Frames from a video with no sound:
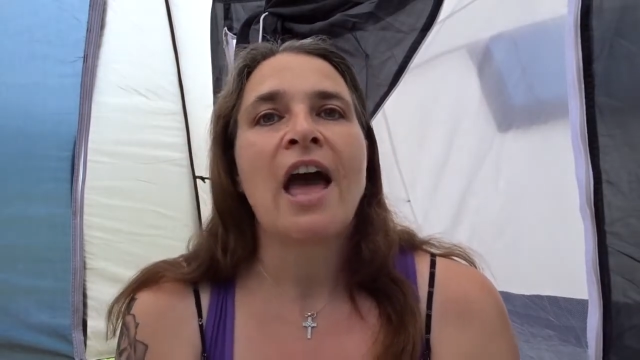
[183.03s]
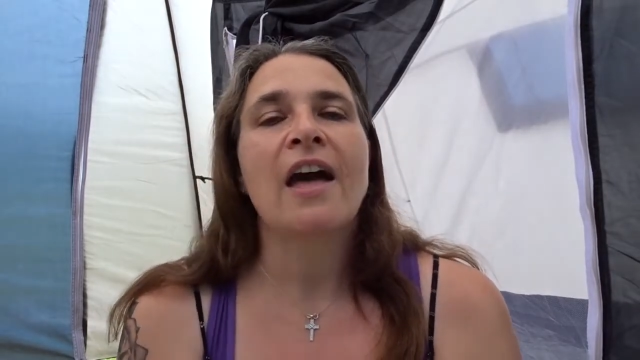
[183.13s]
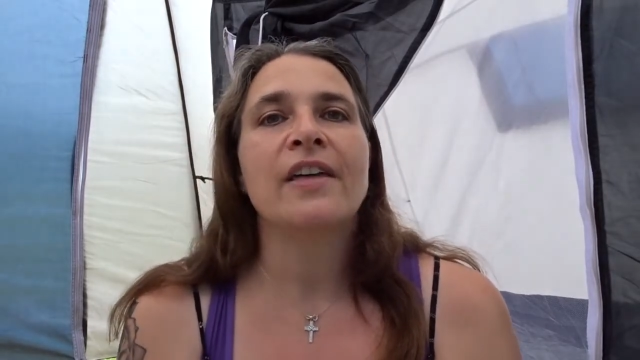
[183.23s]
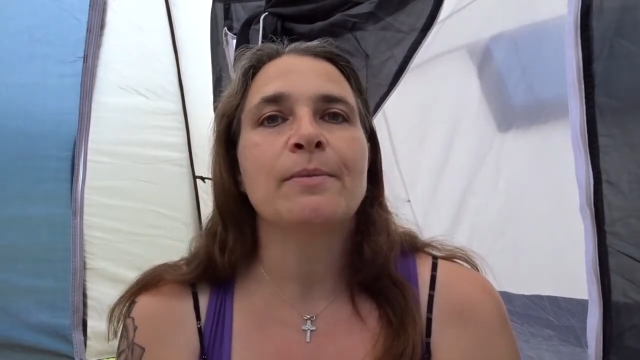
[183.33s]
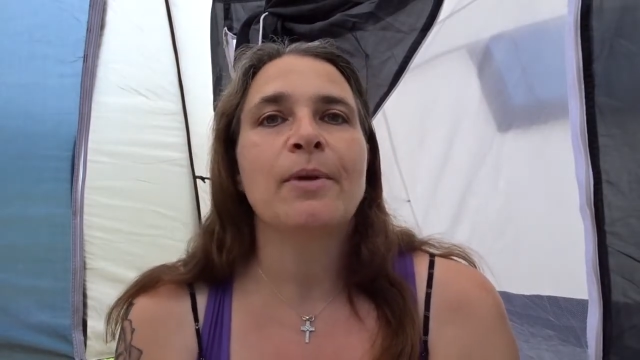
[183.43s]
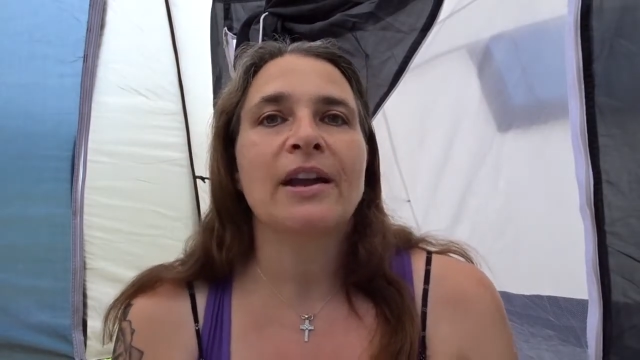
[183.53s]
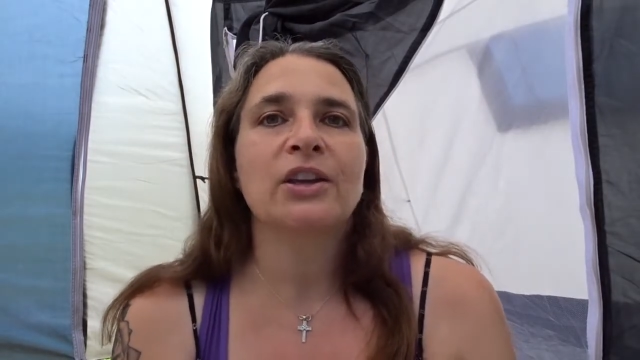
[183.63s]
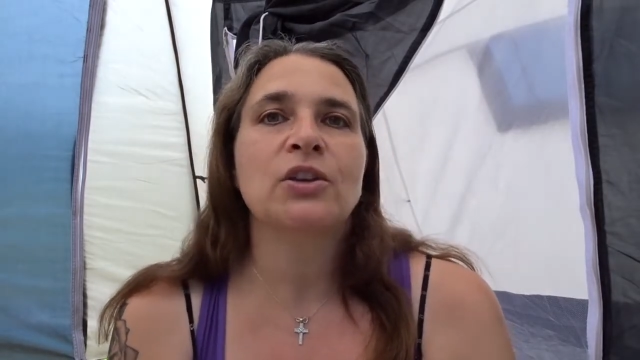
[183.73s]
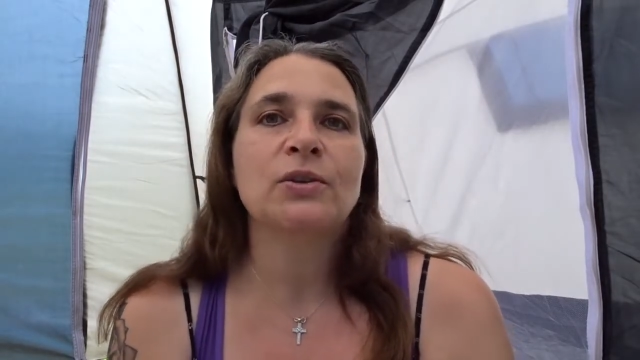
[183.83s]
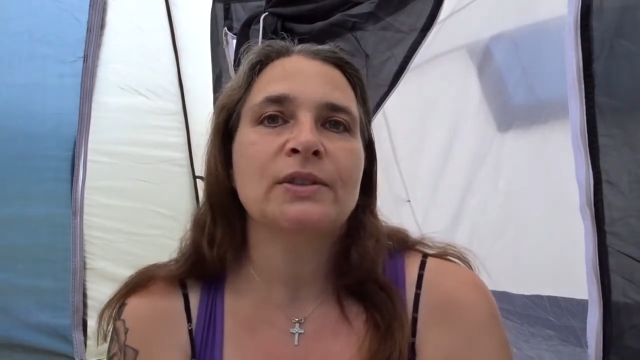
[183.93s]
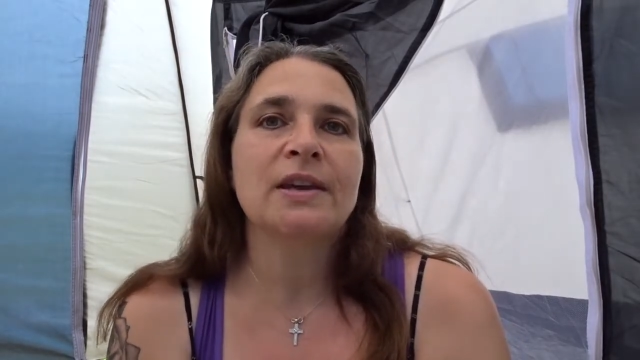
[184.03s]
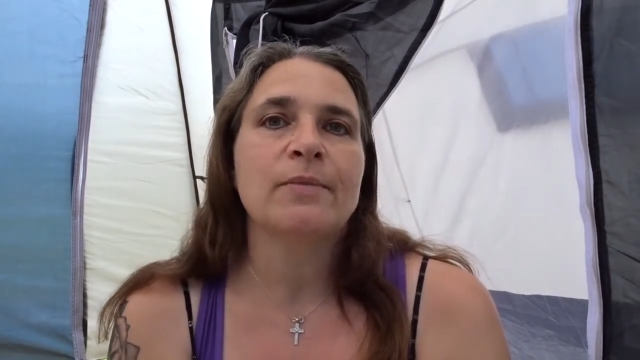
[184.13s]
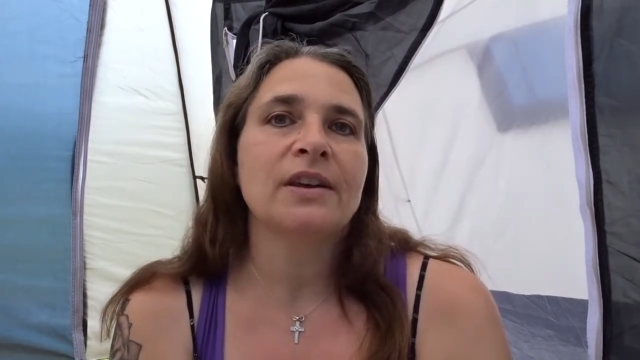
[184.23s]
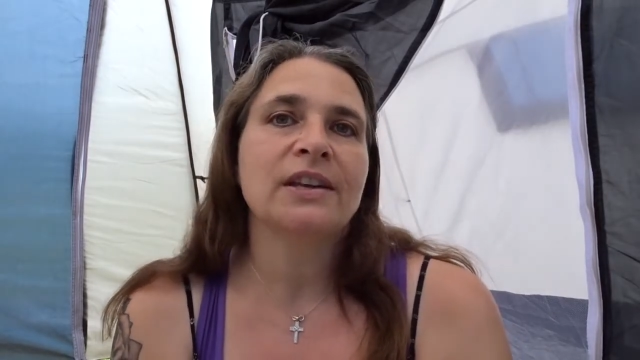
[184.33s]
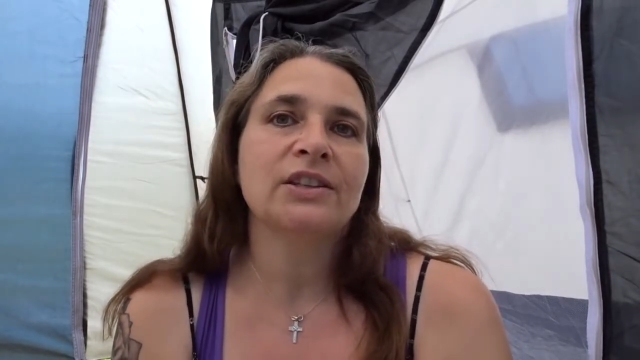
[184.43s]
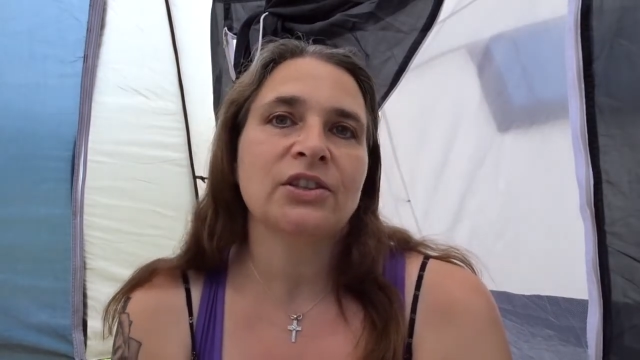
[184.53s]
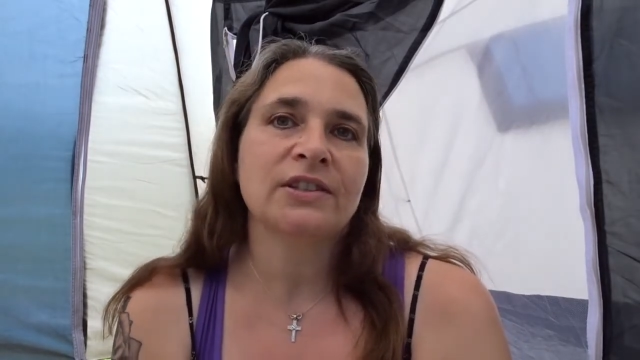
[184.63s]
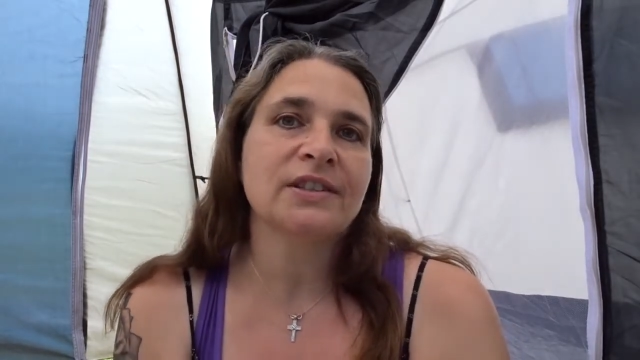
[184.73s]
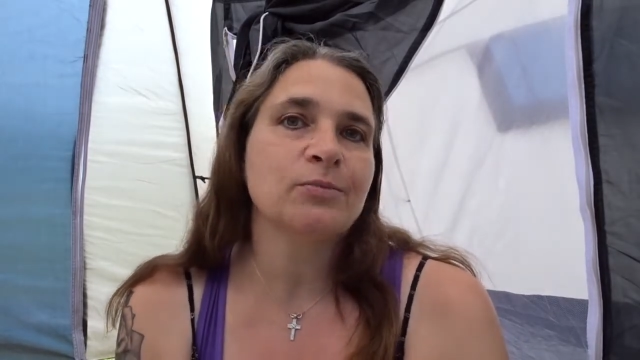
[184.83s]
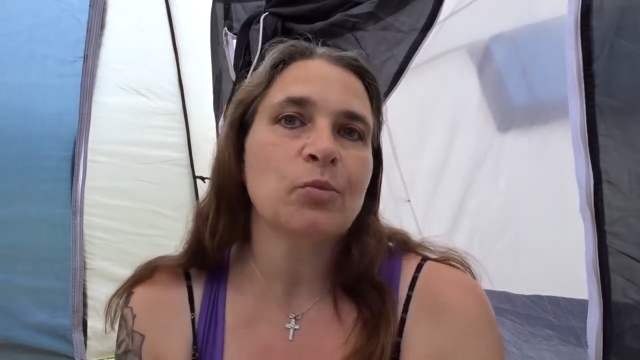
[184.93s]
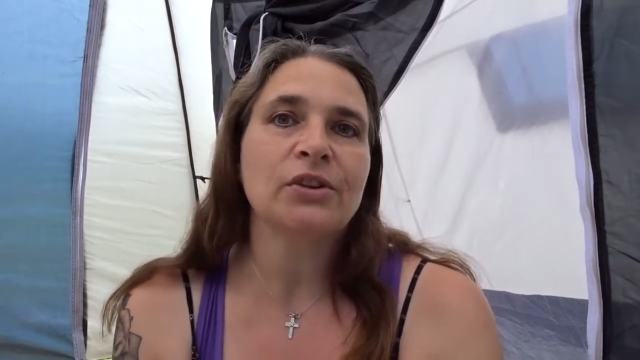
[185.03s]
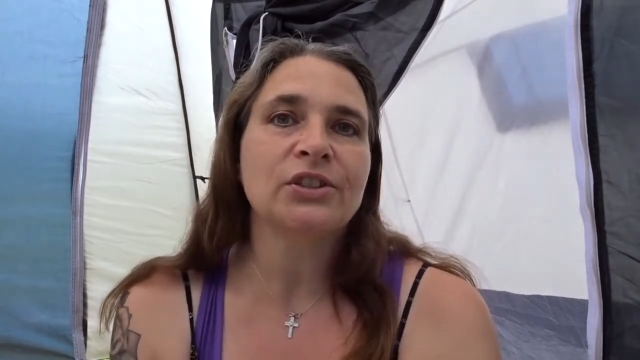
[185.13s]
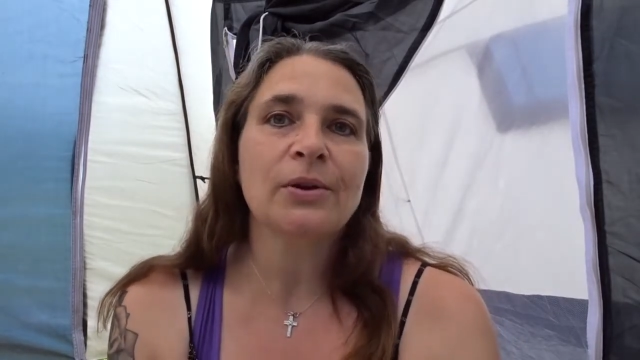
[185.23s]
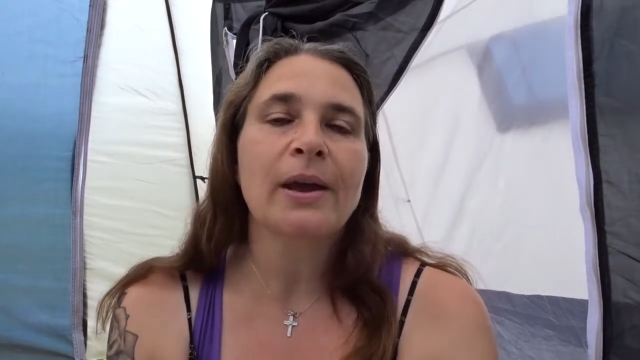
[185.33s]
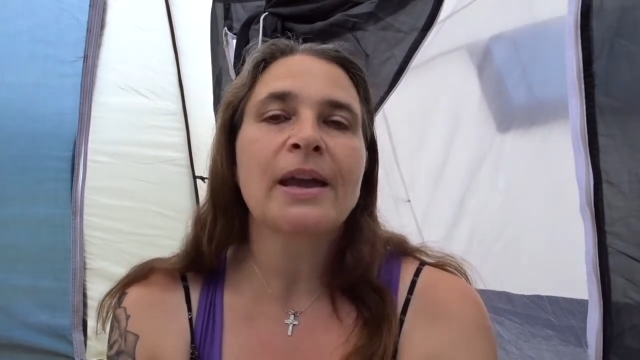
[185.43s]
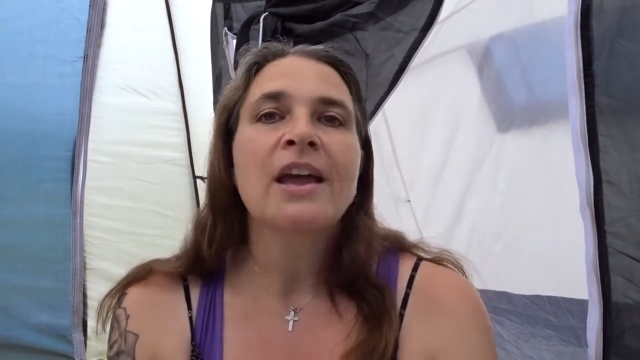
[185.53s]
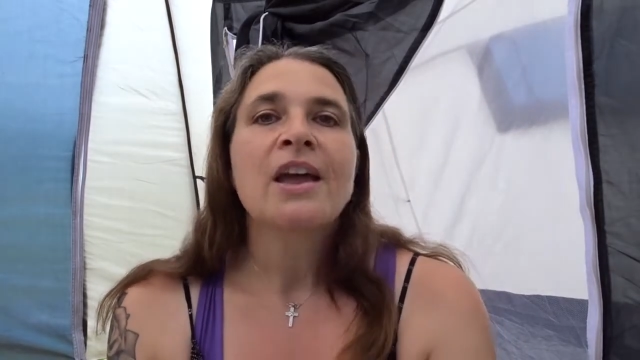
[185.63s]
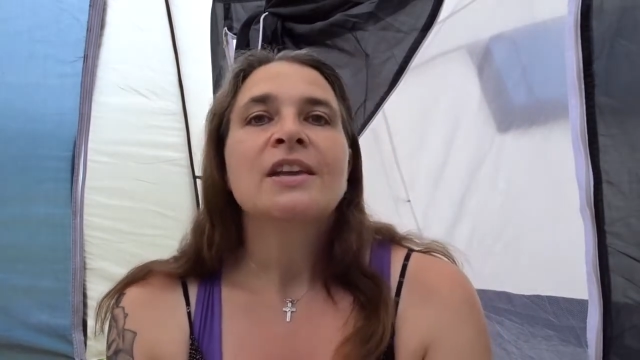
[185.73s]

And they might accuse him that he just doesn't want to do it.